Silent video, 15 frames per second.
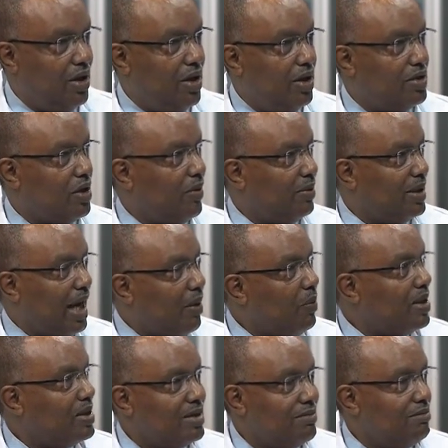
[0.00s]
So that
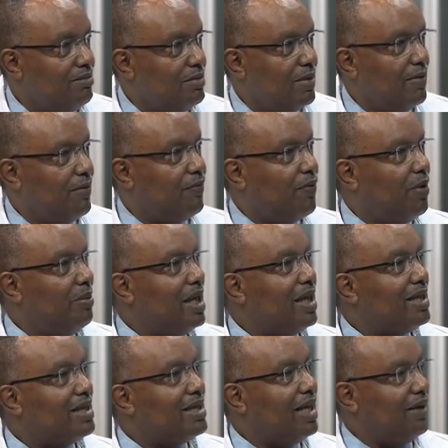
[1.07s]
was, for me, a
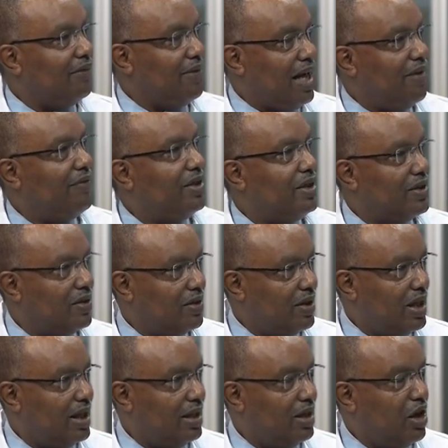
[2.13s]
self-evident
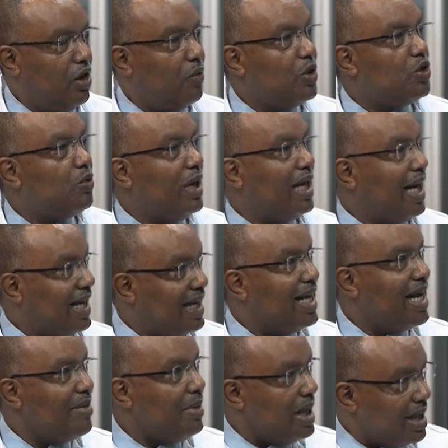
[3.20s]
thing, which when I
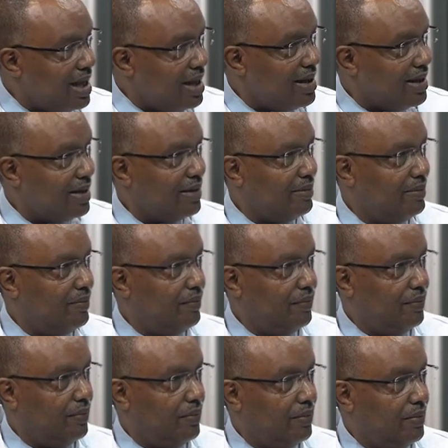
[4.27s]
came here
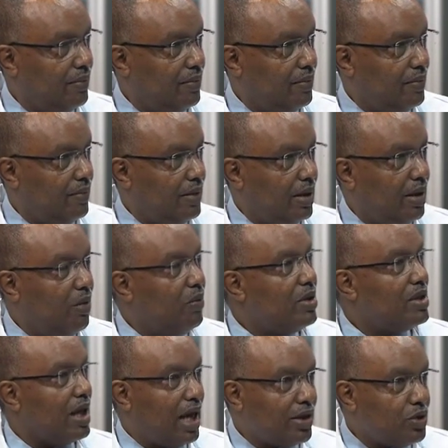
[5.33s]
was
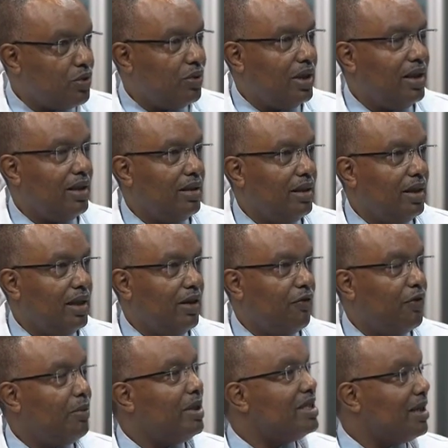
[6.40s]
actually,
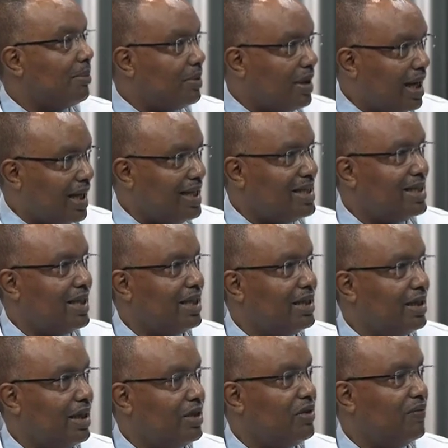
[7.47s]
for me, surprising
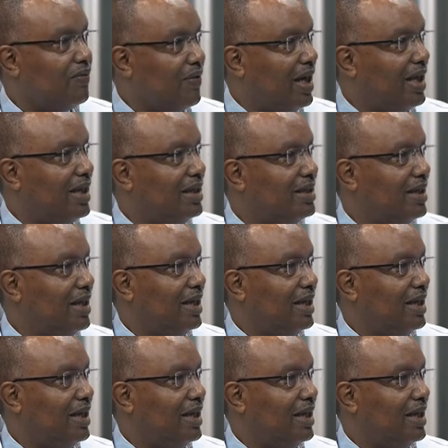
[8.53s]
to find